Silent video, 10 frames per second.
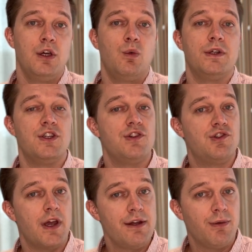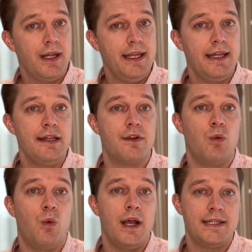which is generally either
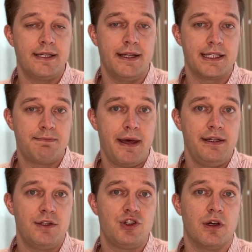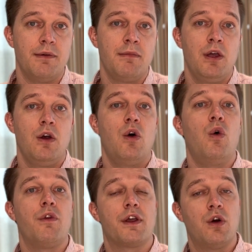wasted expenditure or
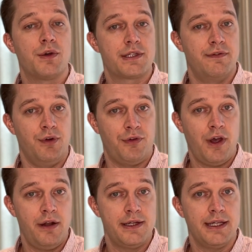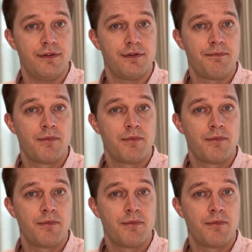the cost of an alternative.